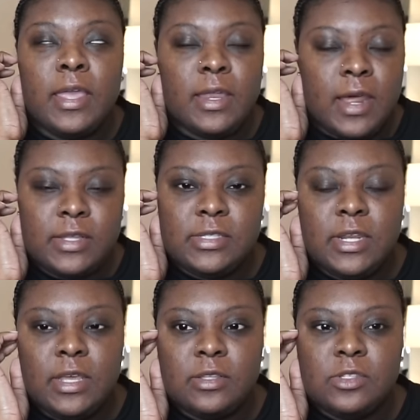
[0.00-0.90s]
cannot
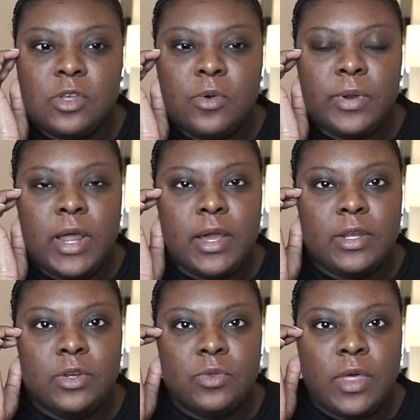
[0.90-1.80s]
stand, so we're not
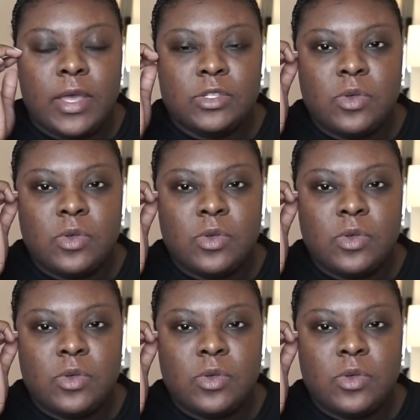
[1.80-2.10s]
going to do that.